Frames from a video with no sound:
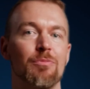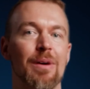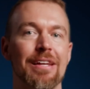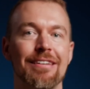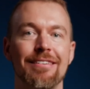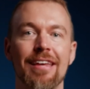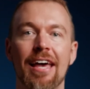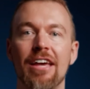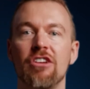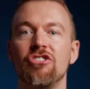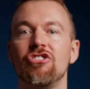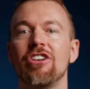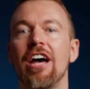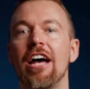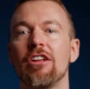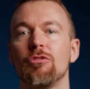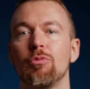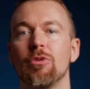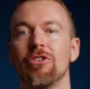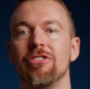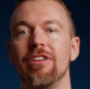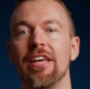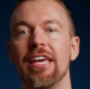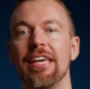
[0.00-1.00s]
my test shots
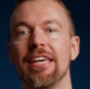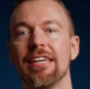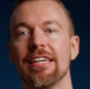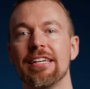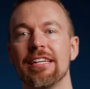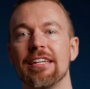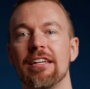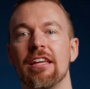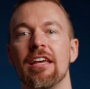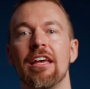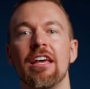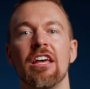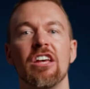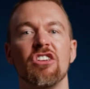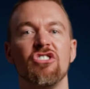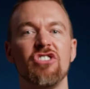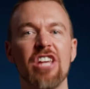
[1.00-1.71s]
were taken,